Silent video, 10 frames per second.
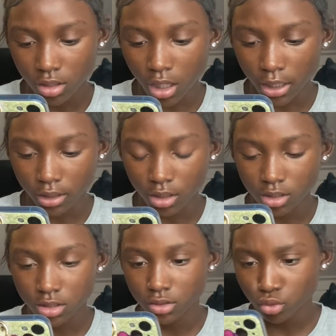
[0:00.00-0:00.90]
I like
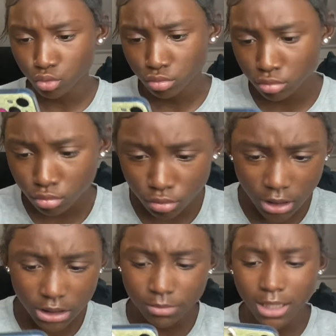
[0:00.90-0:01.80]
this. Ooh, I
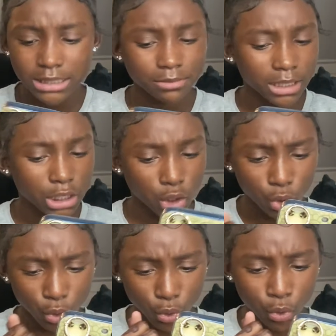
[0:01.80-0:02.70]
just made something
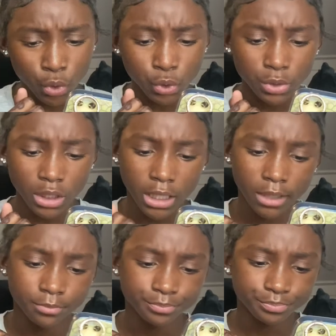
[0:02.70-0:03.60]
cute.
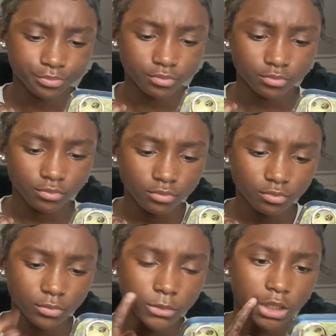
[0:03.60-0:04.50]
Okay.
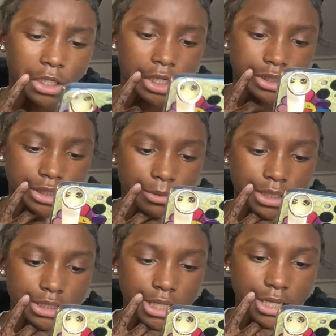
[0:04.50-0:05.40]
So I'm
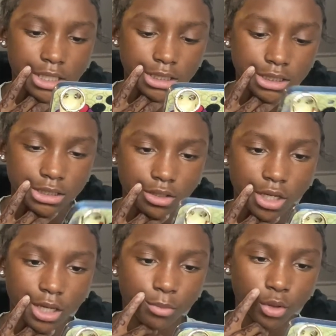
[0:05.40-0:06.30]
about to say this.
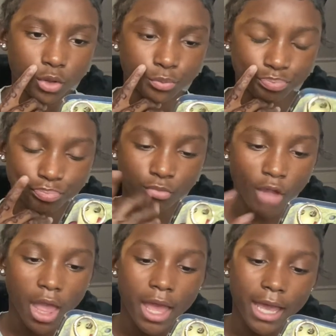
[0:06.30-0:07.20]
Okay, boom.
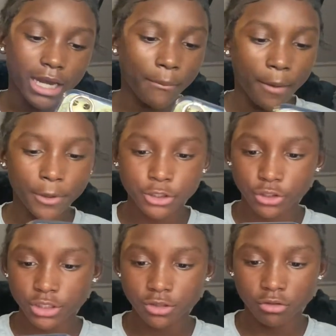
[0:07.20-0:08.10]
And now my picture
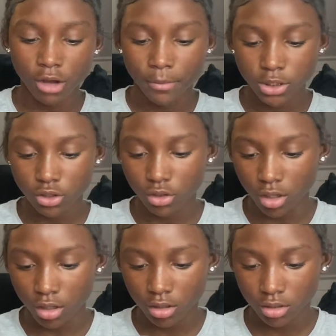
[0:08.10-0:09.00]
is cute. I'm going to show
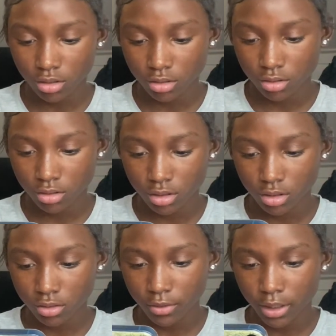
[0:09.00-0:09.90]
y'all.
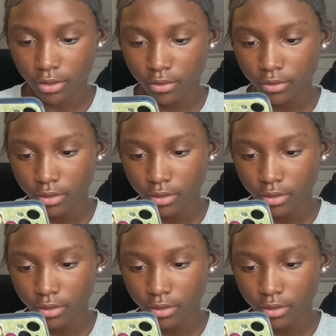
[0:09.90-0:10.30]
Right here.